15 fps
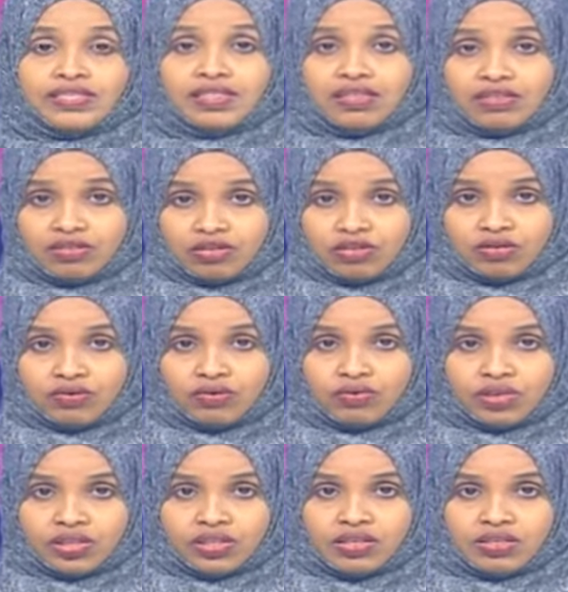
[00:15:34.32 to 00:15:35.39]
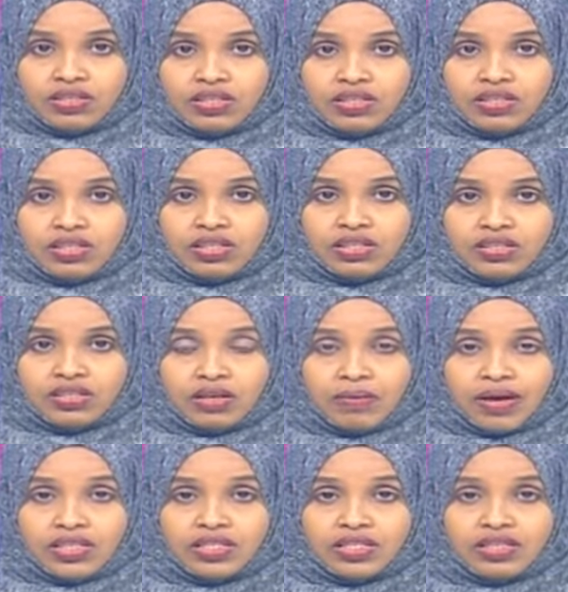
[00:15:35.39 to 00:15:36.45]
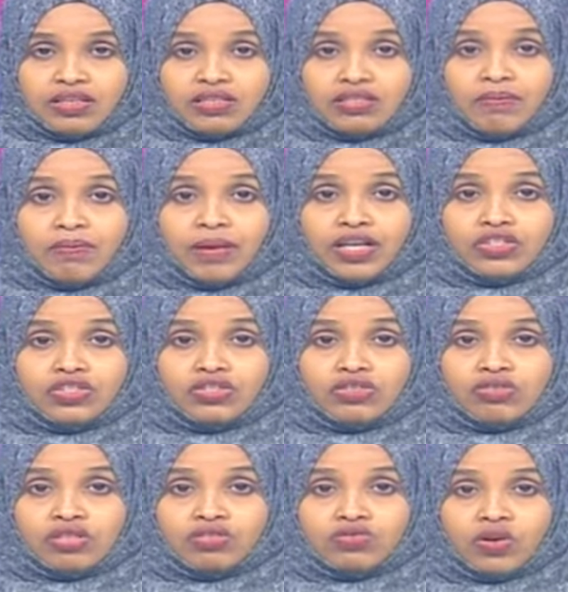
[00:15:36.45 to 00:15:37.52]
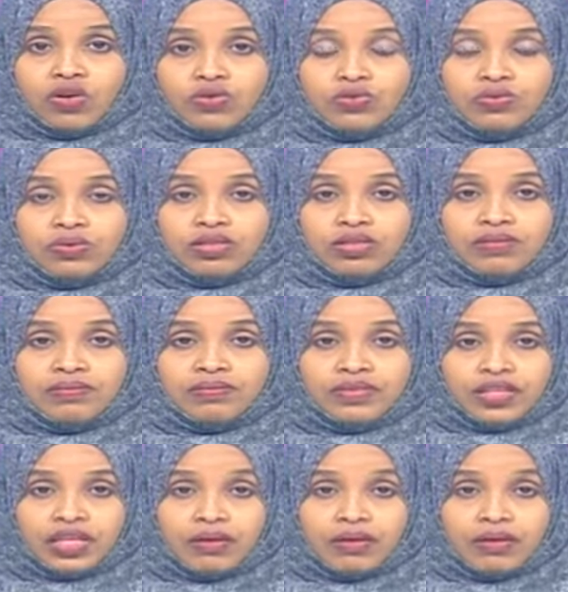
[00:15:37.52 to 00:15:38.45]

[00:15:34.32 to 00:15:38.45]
his letters of credence in his capacity as Ambassador Extraordinary